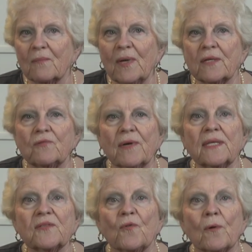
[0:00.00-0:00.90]
we can
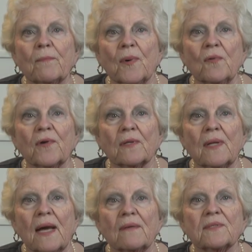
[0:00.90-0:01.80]
transform both our
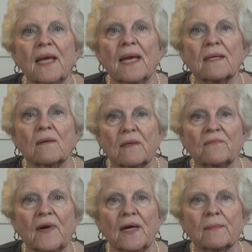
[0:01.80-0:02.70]
lives and our
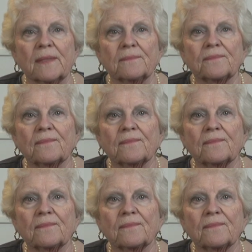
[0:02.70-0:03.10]
environment.